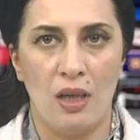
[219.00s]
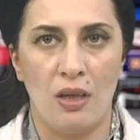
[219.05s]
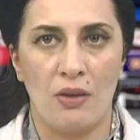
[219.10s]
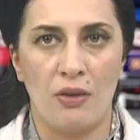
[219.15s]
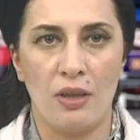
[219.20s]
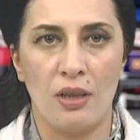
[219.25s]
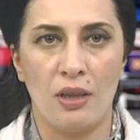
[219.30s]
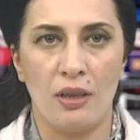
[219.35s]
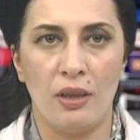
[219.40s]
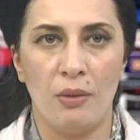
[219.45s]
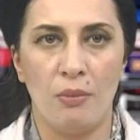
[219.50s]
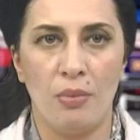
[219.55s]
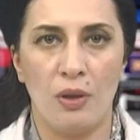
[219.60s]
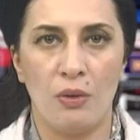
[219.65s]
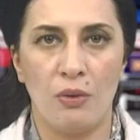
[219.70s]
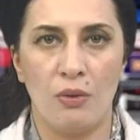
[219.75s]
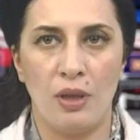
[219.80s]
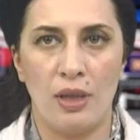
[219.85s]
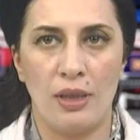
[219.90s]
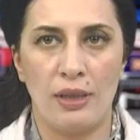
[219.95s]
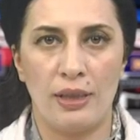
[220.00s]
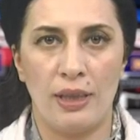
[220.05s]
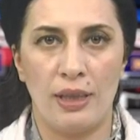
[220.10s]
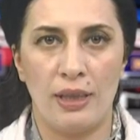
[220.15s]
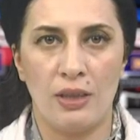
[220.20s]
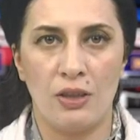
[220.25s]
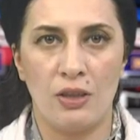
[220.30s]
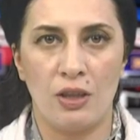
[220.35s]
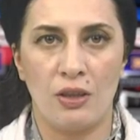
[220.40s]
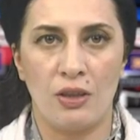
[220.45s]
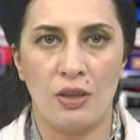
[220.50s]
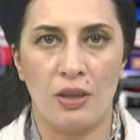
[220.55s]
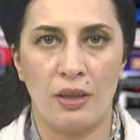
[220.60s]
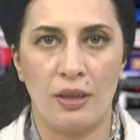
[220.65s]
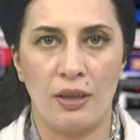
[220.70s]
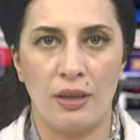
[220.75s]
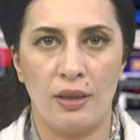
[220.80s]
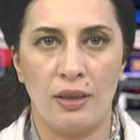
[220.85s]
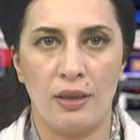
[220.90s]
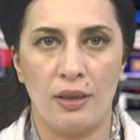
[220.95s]
Recently, Baku has launched a
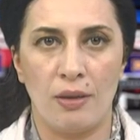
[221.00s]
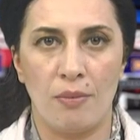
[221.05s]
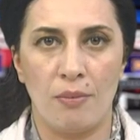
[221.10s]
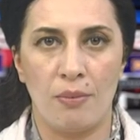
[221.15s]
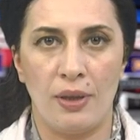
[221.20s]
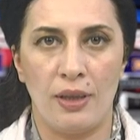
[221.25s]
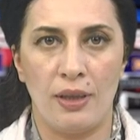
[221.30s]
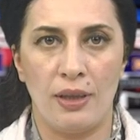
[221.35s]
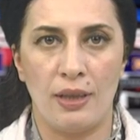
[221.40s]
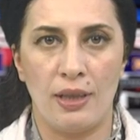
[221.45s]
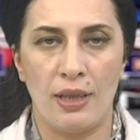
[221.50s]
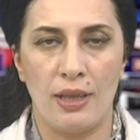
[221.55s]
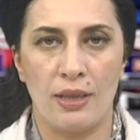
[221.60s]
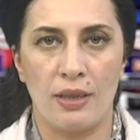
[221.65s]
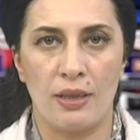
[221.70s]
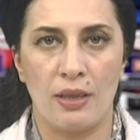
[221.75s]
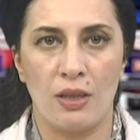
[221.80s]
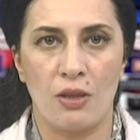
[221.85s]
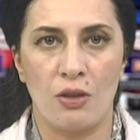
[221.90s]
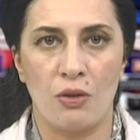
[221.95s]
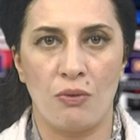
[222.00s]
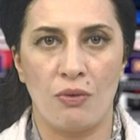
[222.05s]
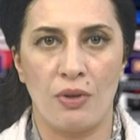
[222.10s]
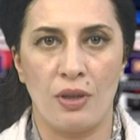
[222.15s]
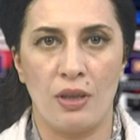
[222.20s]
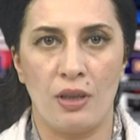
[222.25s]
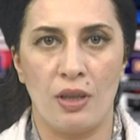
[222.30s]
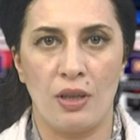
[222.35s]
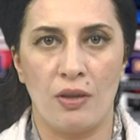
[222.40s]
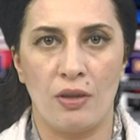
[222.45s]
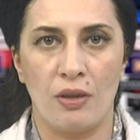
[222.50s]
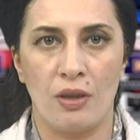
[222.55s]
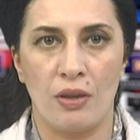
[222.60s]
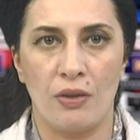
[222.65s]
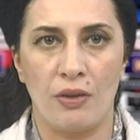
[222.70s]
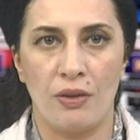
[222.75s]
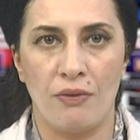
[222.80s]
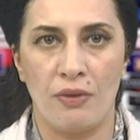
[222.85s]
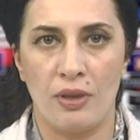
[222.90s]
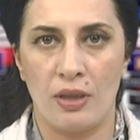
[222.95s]
targeted campaign against the sovereign
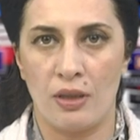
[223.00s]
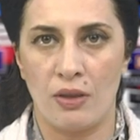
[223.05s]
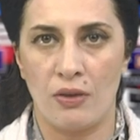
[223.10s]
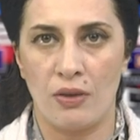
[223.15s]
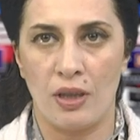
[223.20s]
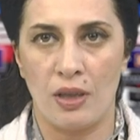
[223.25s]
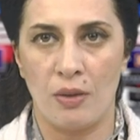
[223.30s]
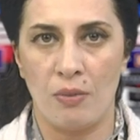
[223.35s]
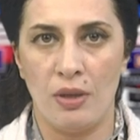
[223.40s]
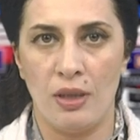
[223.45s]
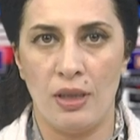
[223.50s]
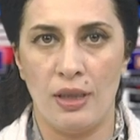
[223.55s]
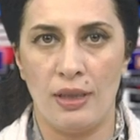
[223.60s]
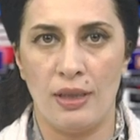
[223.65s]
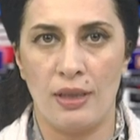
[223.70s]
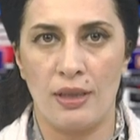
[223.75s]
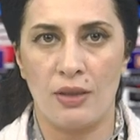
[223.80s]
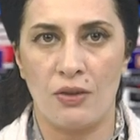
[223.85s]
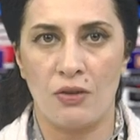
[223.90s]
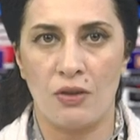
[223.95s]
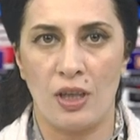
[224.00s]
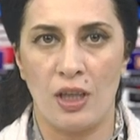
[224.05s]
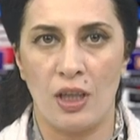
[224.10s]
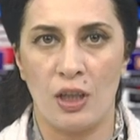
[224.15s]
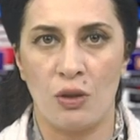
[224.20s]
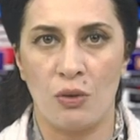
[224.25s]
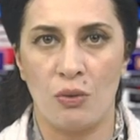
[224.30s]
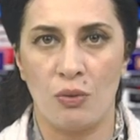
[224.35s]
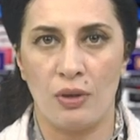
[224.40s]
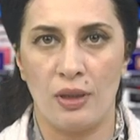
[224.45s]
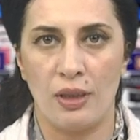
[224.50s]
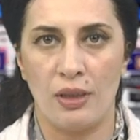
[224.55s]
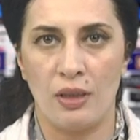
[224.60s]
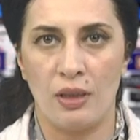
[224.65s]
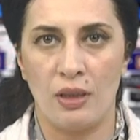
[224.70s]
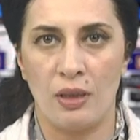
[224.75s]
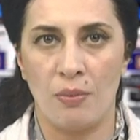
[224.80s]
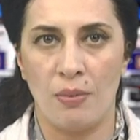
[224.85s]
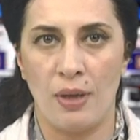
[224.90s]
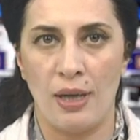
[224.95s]
territory of Eastern Armenia and is trying to
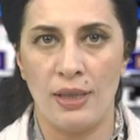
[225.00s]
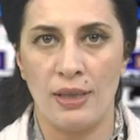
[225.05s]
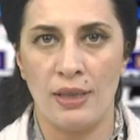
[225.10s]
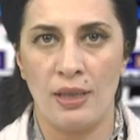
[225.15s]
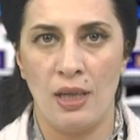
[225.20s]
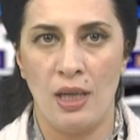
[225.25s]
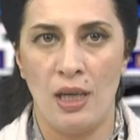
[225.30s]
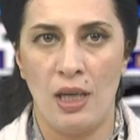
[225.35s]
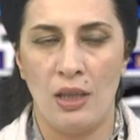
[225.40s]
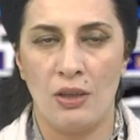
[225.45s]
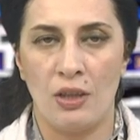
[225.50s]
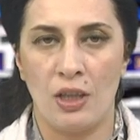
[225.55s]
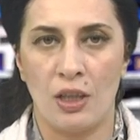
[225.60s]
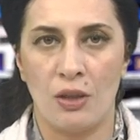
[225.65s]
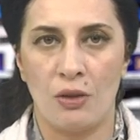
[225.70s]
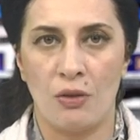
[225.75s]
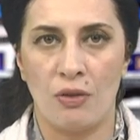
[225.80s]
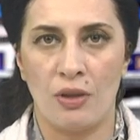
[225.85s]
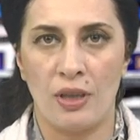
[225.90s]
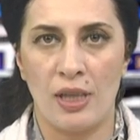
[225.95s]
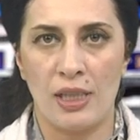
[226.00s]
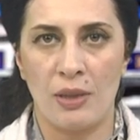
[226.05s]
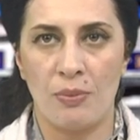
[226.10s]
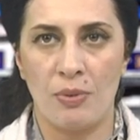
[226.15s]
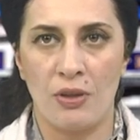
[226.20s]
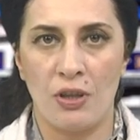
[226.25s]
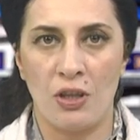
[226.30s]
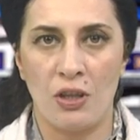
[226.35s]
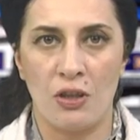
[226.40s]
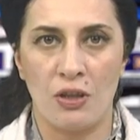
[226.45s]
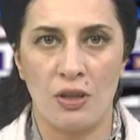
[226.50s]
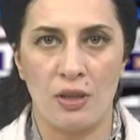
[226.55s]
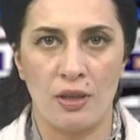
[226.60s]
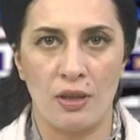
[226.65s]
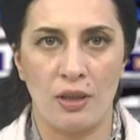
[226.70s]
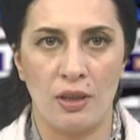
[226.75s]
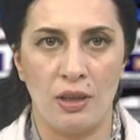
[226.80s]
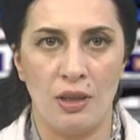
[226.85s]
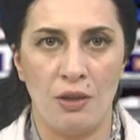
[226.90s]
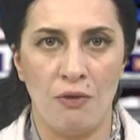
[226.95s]
legitimize territorial aspirations,
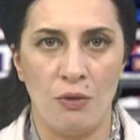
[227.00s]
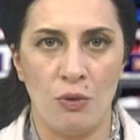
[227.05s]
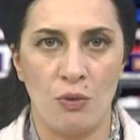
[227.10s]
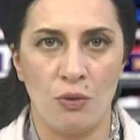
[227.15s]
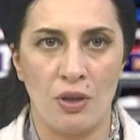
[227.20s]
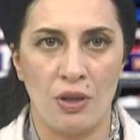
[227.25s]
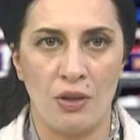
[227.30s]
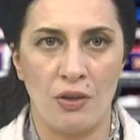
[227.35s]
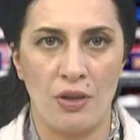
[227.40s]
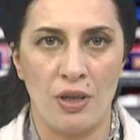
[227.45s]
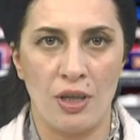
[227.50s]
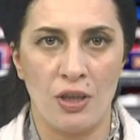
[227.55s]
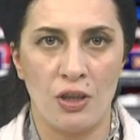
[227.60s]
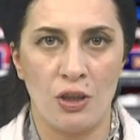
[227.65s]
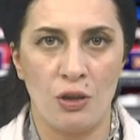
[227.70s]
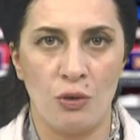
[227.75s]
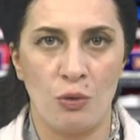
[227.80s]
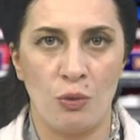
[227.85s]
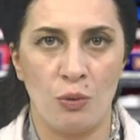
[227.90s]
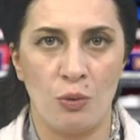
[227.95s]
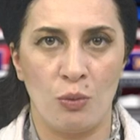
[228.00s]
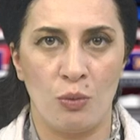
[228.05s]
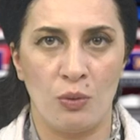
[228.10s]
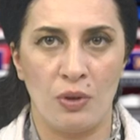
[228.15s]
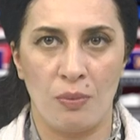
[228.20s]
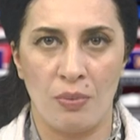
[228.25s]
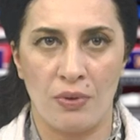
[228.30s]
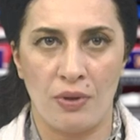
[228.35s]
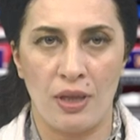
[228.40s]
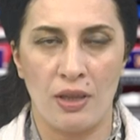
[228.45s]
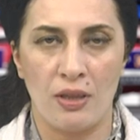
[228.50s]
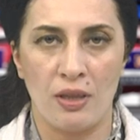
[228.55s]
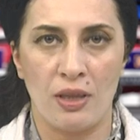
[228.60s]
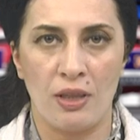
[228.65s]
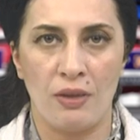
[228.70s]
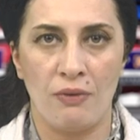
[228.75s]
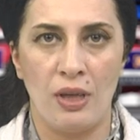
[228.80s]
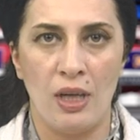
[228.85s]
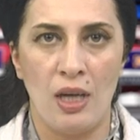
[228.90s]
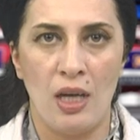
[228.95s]
giving a direction to the
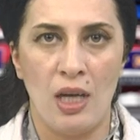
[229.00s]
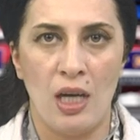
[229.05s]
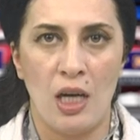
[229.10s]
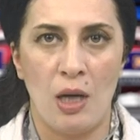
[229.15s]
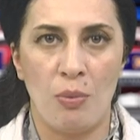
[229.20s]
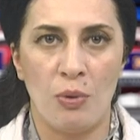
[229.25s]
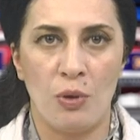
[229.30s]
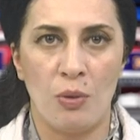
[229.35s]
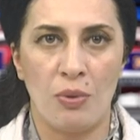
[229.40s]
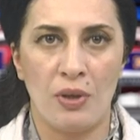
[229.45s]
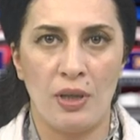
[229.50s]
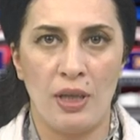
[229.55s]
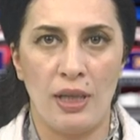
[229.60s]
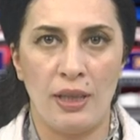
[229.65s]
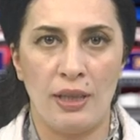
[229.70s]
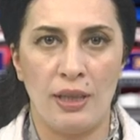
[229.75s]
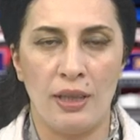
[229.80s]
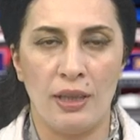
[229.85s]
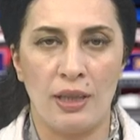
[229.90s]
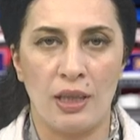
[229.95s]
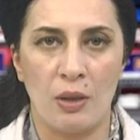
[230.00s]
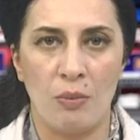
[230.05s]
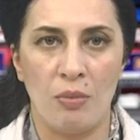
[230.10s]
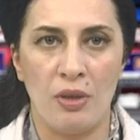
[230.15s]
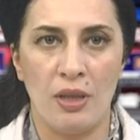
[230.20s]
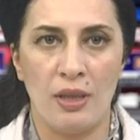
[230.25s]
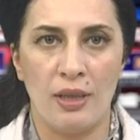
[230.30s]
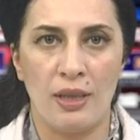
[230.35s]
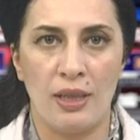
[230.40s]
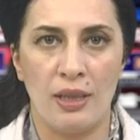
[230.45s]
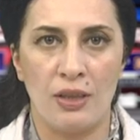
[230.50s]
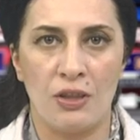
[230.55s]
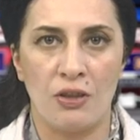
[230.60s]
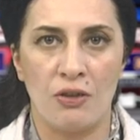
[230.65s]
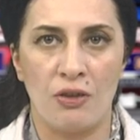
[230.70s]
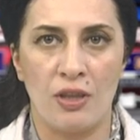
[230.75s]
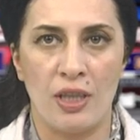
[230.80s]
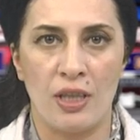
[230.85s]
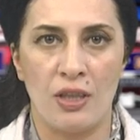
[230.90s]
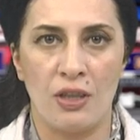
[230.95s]
process of appropriating Armenian
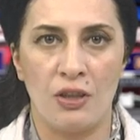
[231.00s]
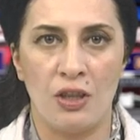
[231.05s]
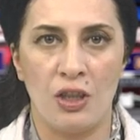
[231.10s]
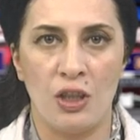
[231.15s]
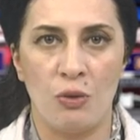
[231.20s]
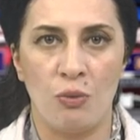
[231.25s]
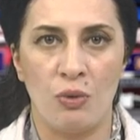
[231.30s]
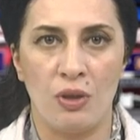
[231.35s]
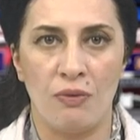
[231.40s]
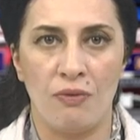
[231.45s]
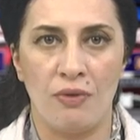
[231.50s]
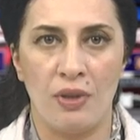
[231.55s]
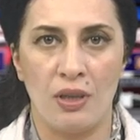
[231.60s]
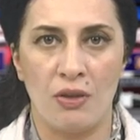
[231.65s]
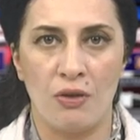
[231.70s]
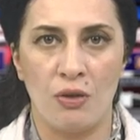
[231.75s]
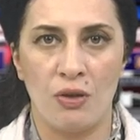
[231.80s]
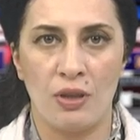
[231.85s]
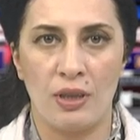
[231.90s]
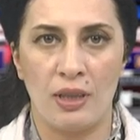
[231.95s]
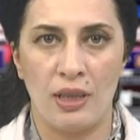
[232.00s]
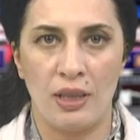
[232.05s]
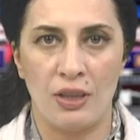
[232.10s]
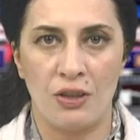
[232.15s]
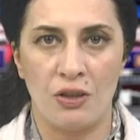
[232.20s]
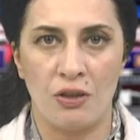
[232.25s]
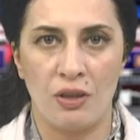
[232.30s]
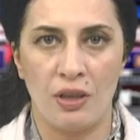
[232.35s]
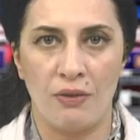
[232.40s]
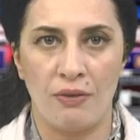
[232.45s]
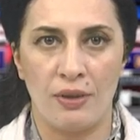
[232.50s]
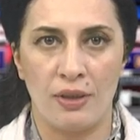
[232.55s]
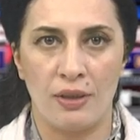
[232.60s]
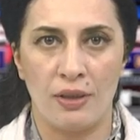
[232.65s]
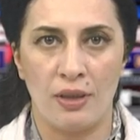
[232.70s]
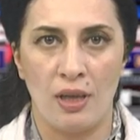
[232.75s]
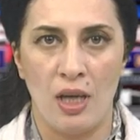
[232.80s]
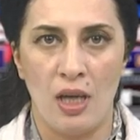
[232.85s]
cultural heritage with various cultural events,